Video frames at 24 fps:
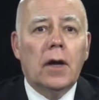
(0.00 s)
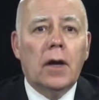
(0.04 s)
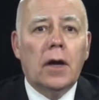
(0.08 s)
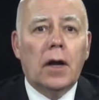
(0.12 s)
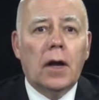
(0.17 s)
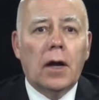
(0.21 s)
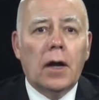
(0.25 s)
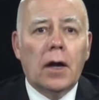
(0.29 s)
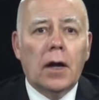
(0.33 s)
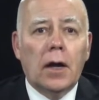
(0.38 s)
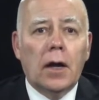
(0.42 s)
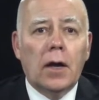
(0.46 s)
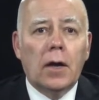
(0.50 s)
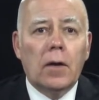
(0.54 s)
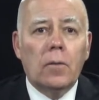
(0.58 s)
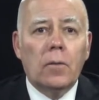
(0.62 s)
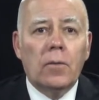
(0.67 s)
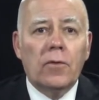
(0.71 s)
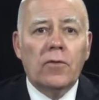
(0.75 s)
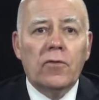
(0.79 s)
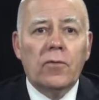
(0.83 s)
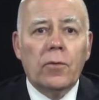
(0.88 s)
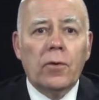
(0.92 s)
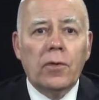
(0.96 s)
uh,
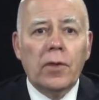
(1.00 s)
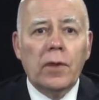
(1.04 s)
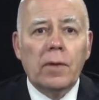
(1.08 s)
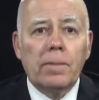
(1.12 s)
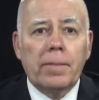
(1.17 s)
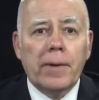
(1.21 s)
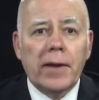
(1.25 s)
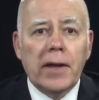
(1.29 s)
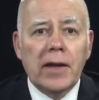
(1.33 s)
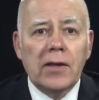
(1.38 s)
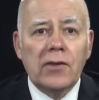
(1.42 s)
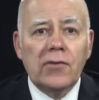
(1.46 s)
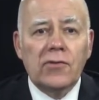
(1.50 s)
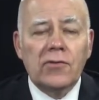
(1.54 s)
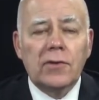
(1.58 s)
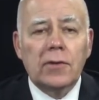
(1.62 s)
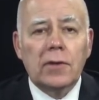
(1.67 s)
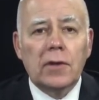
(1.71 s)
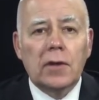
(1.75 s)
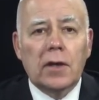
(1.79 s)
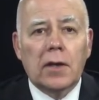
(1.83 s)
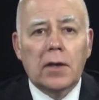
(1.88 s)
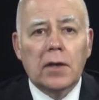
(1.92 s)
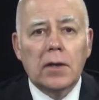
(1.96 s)
was really based
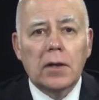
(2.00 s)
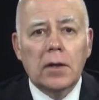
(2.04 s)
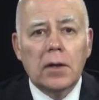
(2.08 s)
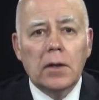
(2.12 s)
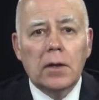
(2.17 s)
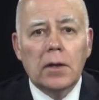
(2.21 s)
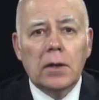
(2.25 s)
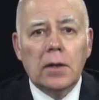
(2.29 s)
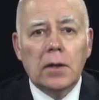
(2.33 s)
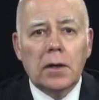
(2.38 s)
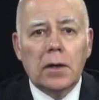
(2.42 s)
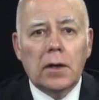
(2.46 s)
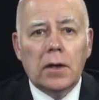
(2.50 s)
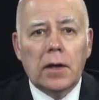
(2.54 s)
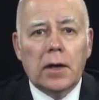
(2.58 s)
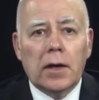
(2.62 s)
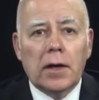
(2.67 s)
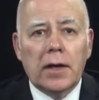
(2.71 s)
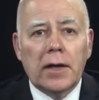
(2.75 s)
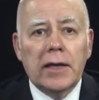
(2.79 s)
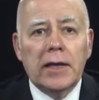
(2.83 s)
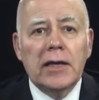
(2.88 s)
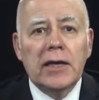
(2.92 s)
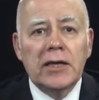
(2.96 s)
in
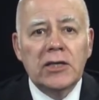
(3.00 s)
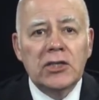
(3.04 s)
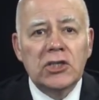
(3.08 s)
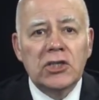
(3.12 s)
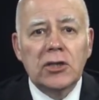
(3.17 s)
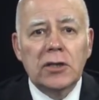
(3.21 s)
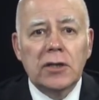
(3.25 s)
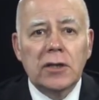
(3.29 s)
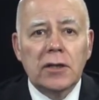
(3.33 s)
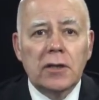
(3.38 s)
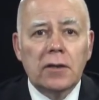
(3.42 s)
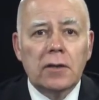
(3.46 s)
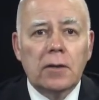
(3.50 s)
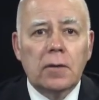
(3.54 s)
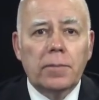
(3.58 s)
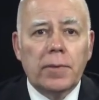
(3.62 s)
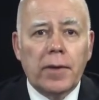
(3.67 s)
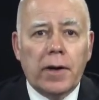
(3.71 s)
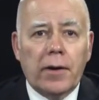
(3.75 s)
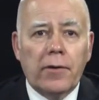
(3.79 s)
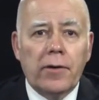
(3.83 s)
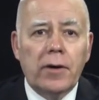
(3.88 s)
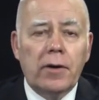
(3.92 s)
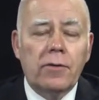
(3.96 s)
uh, initially the
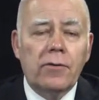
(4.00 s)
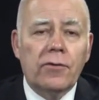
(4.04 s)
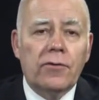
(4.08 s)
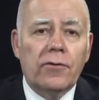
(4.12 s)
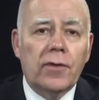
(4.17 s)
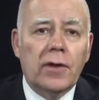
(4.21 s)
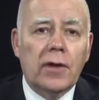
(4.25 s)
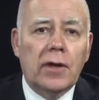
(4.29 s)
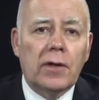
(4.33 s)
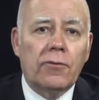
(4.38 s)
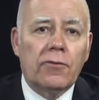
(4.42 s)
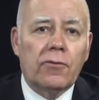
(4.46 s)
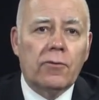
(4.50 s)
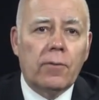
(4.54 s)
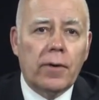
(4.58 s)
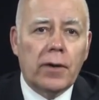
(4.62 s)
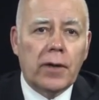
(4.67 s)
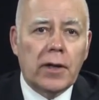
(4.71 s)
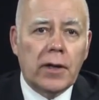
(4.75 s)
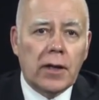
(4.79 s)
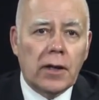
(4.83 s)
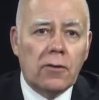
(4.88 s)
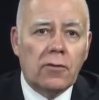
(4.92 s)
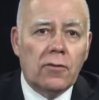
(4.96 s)
barriers that he was
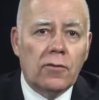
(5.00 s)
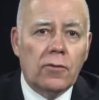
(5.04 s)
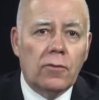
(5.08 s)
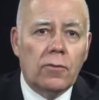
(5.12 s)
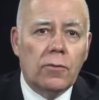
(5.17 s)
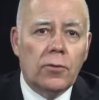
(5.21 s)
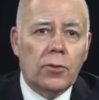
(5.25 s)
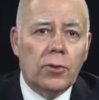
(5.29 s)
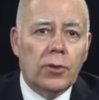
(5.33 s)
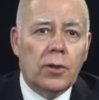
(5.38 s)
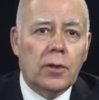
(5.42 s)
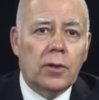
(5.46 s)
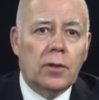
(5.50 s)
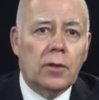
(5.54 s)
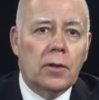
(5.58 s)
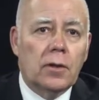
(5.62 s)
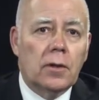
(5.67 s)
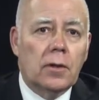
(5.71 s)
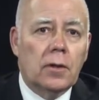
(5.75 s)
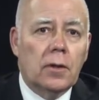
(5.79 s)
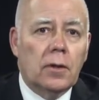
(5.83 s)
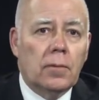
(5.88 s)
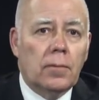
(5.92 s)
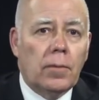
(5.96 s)
running into within
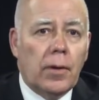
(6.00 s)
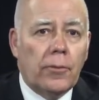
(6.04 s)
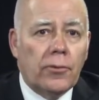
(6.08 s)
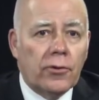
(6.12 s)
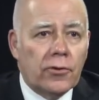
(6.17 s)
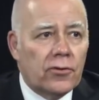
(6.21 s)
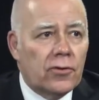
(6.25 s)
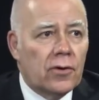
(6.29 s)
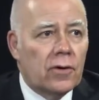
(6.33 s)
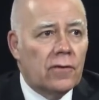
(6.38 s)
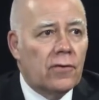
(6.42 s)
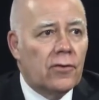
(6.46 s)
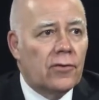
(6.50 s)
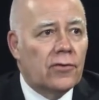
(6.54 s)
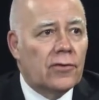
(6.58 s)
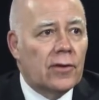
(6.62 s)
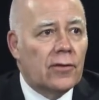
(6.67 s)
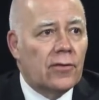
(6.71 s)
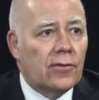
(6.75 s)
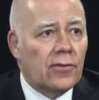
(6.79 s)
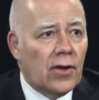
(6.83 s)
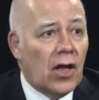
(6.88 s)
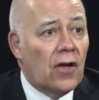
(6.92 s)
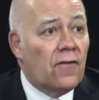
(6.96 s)
the public service
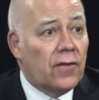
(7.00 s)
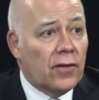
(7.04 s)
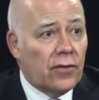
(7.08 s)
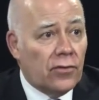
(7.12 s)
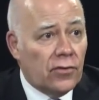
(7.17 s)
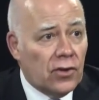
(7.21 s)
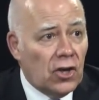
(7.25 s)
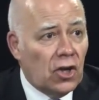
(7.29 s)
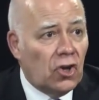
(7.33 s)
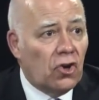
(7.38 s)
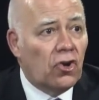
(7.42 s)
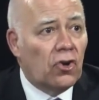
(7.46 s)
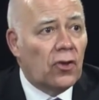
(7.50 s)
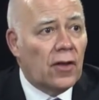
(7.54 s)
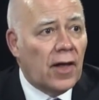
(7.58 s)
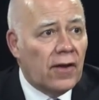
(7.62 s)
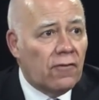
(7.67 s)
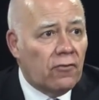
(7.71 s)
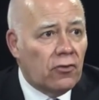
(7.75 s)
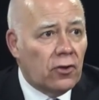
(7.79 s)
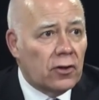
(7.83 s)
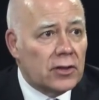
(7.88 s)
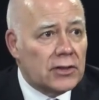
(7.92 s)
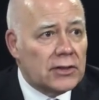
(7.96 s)
itself at senior
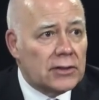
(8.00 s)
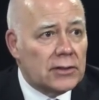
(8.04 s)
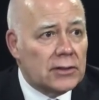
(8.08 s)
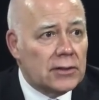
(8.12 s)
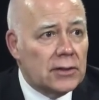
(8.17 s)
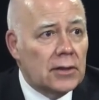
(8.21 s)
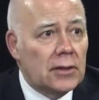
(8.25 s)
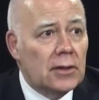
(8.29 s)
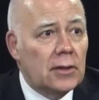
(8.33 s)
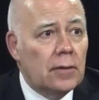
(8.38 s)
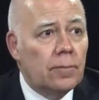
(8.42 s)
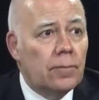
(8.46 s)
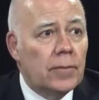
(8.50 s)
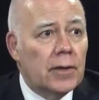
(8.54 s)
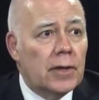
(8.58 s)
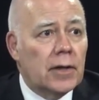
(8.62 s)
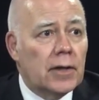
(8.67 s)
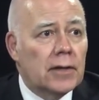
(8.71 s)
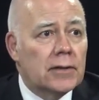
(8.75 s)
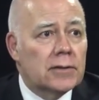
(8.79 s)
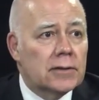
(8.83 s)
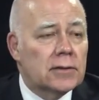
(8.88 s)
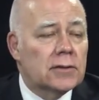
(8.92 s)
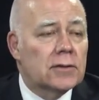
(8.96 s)
levels,
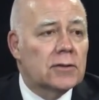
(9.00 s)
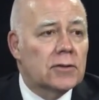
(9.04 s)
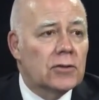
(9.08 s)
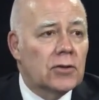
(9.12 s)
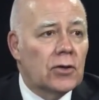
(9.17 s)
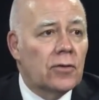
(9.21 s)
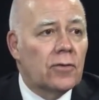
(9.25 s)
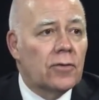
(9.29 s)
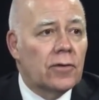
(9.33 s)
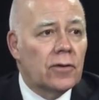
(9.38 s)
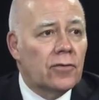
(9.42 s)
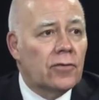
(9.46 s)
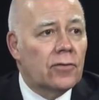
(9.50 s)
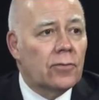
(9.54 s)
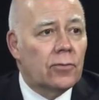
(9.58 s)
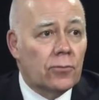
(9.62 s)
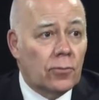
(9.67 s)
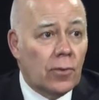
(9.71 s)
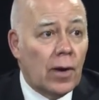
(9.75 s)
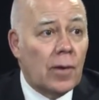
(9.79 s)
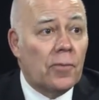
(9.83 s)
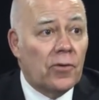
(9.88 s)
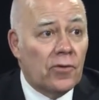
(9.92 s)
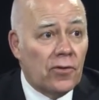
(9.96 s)
because you know this
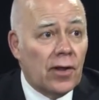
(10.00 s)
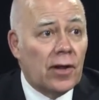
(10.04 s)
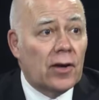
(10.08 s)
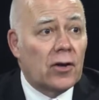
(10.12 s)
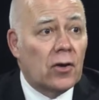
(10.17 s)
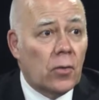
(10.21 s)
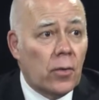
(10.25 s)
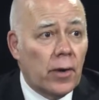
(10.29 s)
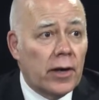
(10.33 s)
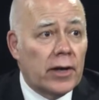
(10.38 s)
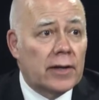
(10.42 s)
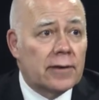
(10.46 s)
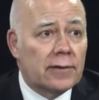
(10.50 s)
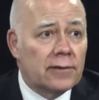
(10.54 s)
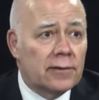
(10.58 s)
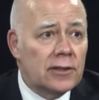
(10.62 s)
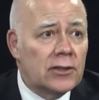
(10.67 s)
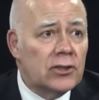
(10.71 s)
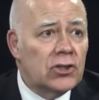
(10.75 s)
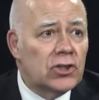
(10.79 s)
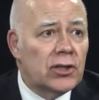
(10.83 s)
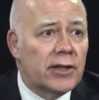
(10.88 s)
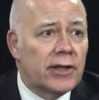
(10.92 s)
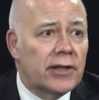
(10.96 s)
represented quite a sea
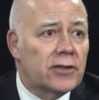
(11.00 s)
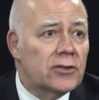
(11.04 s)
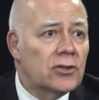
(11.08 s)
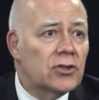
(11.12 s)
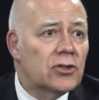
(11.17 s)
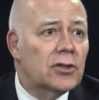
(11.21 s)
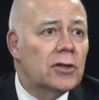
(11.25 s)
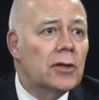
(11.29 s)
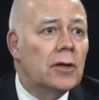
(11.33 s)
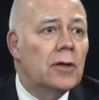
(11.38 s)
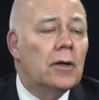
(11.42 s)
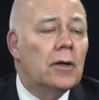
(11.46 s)
change,